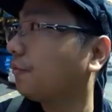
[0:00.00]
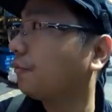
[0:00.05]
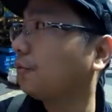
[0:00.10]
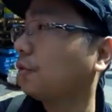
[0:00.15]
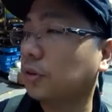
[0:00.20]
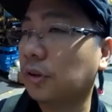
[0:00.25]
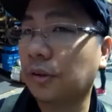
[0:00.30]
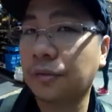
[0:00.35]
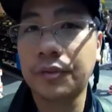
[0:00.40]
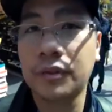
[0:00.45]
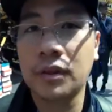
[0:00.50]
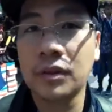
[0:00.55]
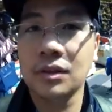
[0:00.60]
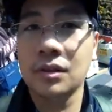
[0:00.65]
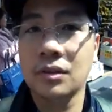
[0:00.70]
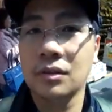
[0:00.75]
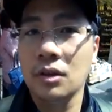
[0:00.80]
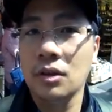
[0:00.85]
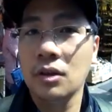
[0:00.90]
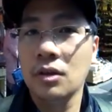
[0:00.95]
fruit on
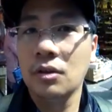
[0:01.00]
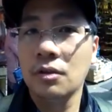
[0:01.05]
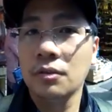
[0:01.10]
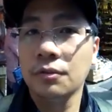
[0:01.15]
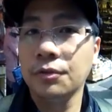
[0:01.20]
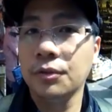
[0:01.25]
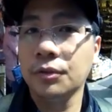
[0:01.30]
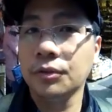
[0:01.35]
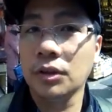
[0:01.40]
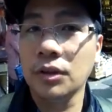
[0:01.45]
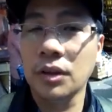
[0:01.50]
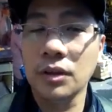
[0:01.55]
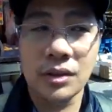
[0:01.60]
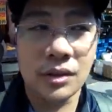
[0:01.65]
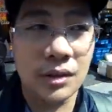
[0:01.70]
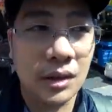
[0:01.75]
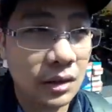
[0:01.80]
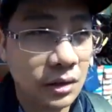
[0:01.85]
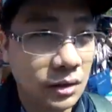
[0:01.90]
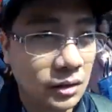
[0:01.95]
a
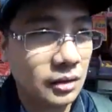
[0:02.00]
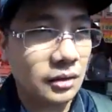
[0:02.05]
stick.